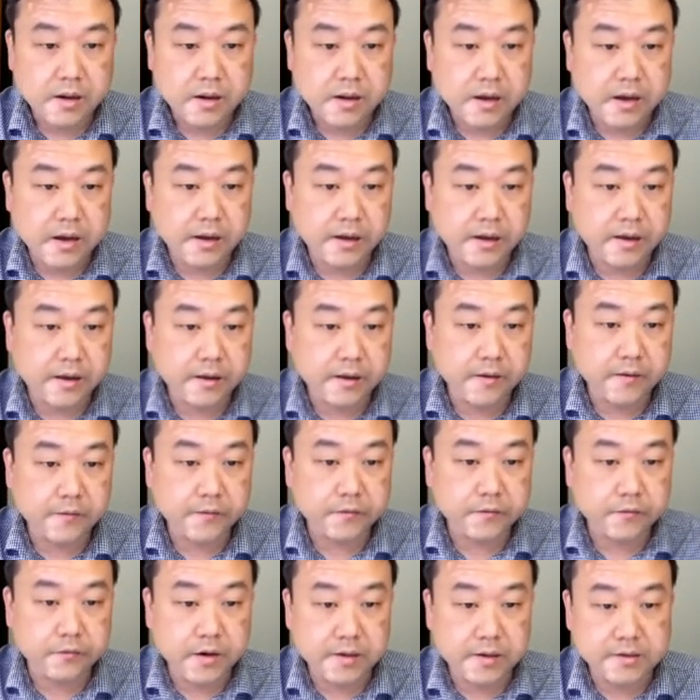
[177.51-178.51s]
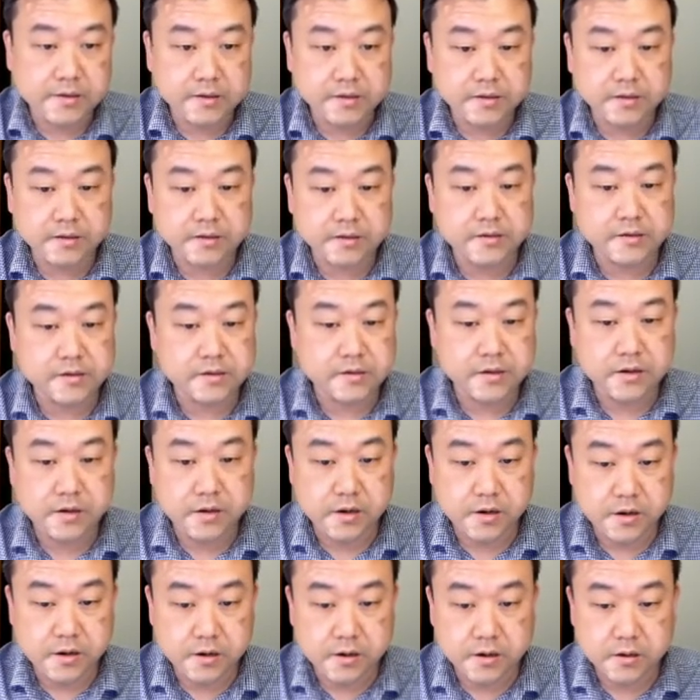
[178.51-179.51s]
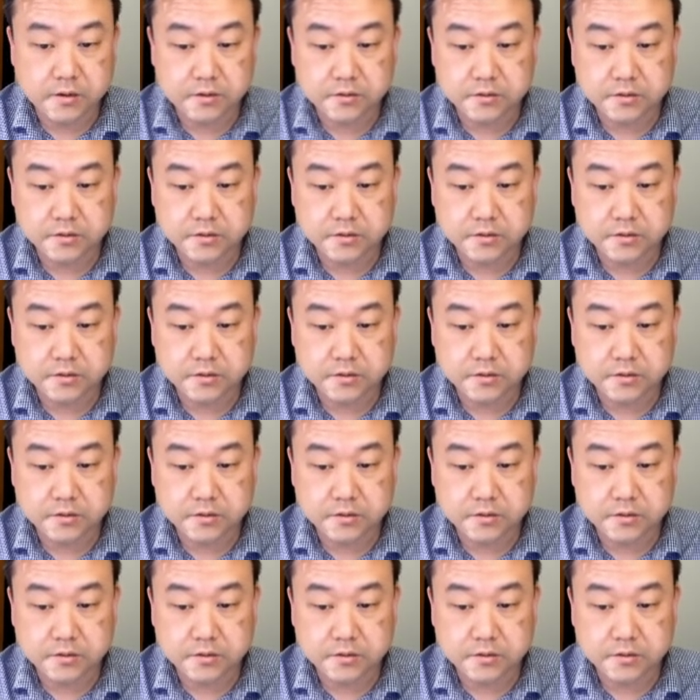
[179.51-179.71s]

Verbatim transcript: I have resistance here,